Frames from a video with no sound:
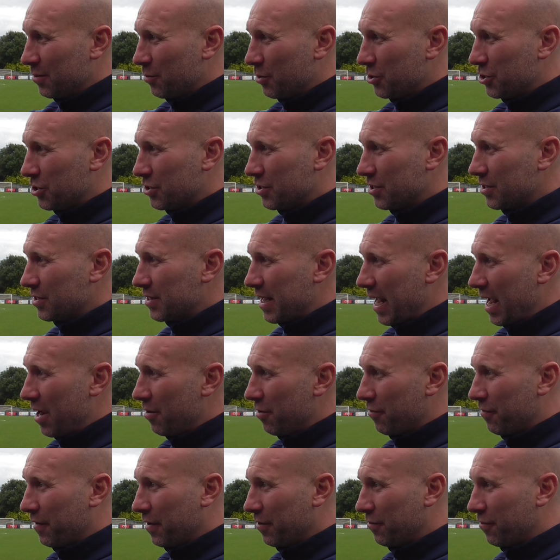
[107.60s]
the
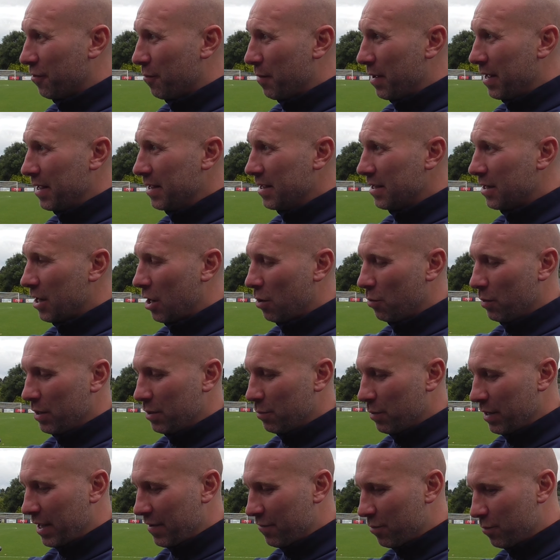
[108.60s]
scary thing for me. You know,
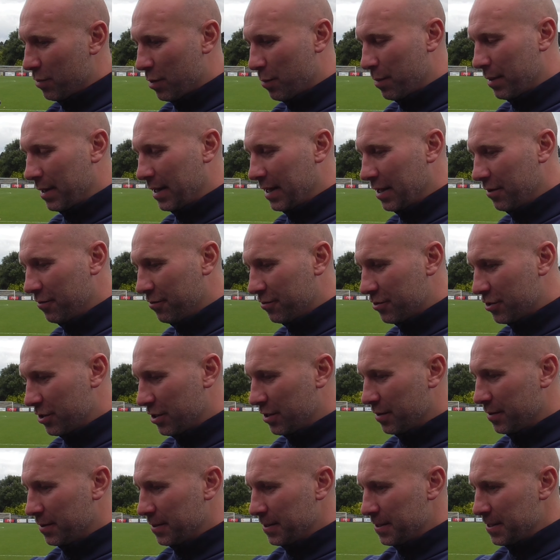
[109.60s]
we give them the belief
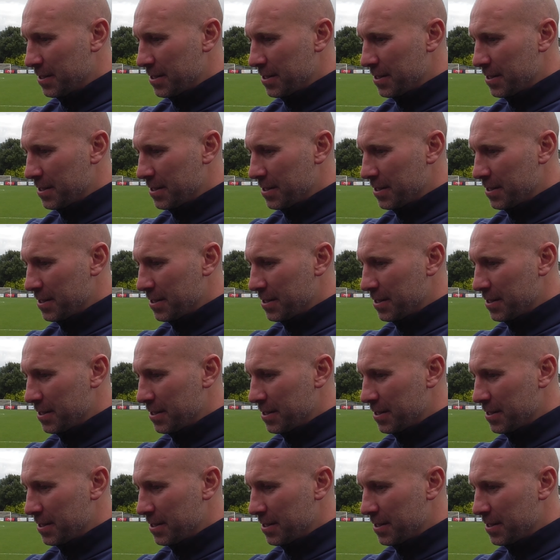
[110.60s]
to